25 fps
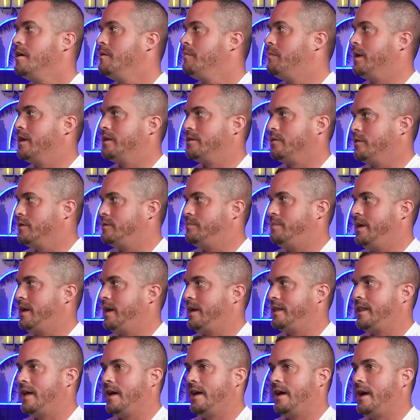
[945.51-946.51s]
But it's always been
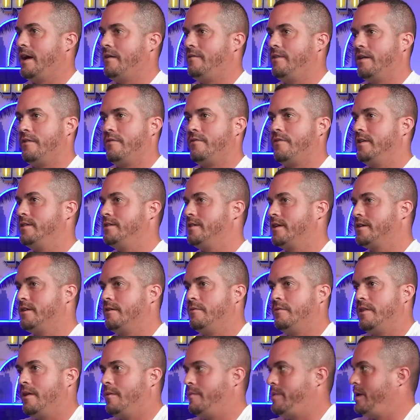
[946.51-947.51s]
like that. I've had friends that come
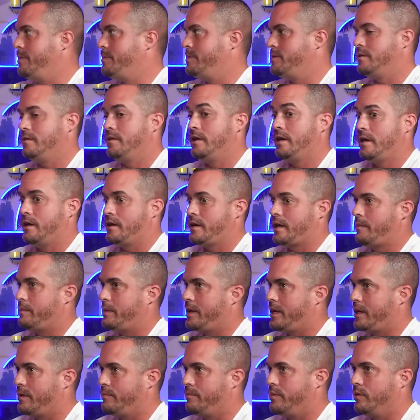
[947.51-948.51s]
without papers that I can't be
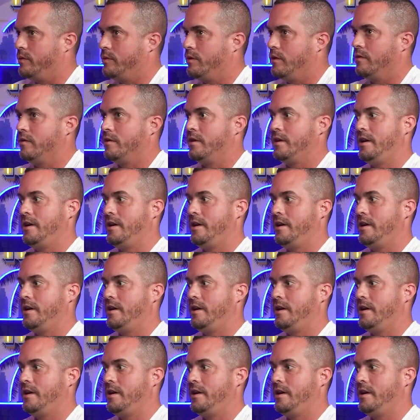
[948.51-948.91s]
getting pulled over.